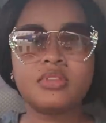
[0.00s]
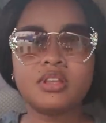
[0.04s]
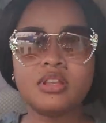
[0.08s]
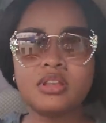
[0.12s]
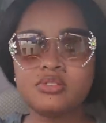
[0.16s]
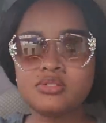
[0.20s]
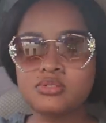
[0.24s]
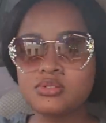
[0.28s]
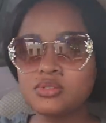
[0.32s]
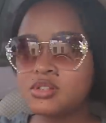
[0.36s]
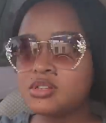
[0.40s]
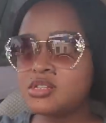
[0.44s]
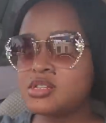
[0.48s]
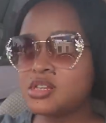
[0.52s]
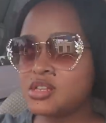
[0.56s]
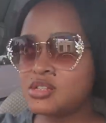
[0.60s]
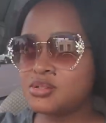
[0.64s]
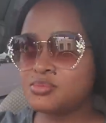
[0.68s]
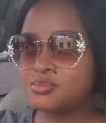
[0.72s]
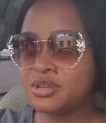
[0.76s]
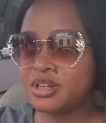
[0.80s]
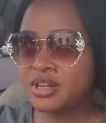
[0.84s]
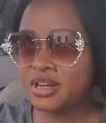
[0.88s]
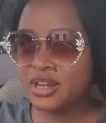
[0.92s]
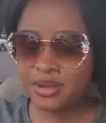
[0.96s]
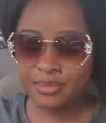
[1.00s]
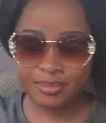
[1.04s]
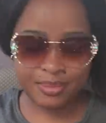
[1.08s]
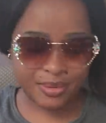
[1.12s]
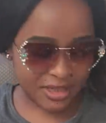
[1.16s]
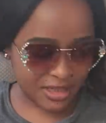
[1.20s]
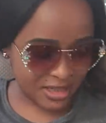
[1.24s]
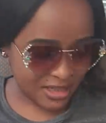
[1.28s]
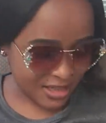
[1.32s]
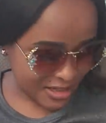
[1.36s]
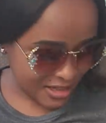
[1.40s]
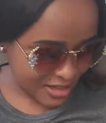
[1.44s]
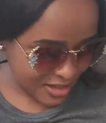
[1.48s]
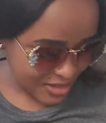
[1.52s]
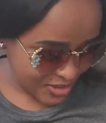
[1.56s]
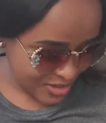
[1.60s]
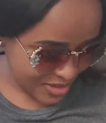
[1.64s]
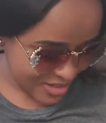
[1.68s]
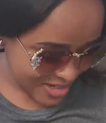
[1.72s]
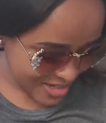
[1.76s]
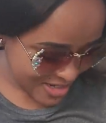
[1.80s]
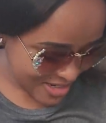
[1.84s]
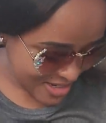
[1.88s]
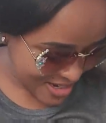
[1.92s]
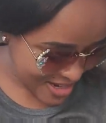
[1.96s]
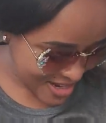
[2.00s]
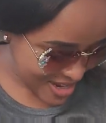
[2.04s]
So this has been happening a lot.